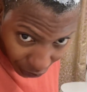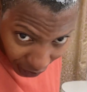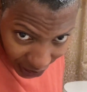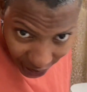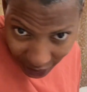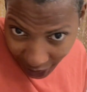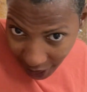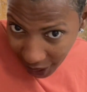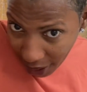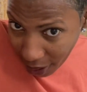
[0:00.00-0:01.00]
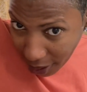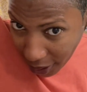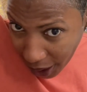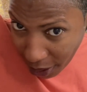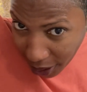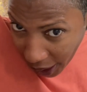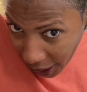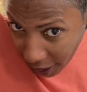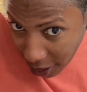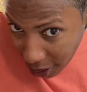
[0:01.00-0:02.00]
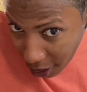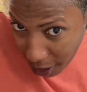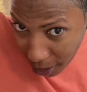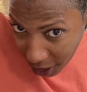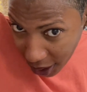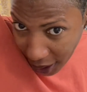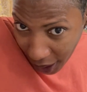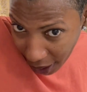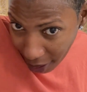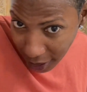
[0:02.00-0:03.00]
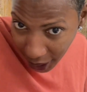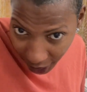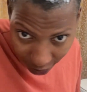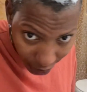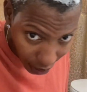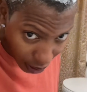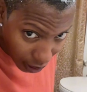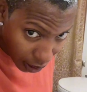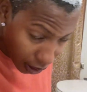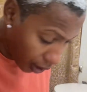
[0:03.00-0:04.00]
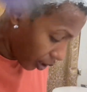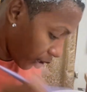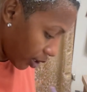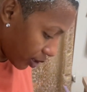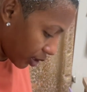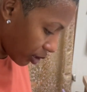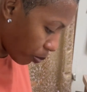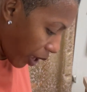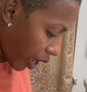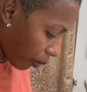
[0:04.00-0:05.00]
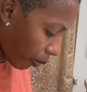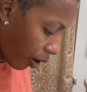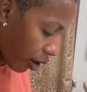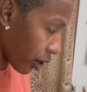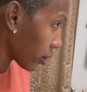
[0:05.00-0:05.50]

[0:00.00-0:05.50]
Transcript: fast because they're gonna take. You know what I'm saying? They're gonna take. It's this back part